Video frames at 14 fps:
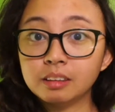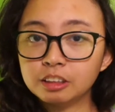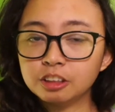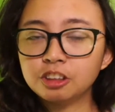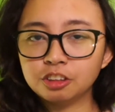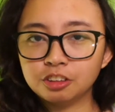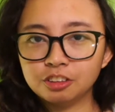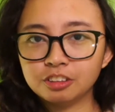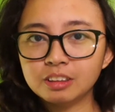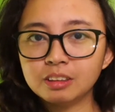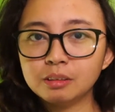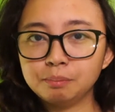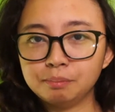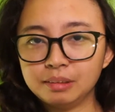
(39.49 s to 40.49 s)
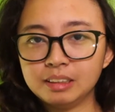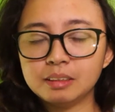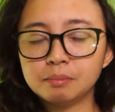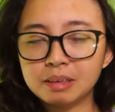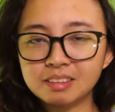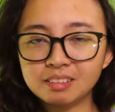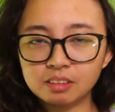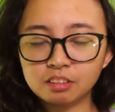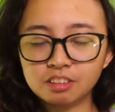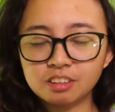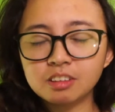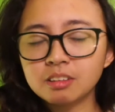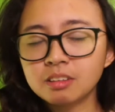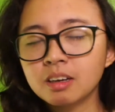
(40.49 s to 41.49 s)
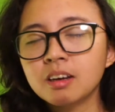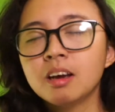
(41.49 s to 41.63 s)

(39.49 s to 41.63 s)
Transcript: their children, me and my sisters,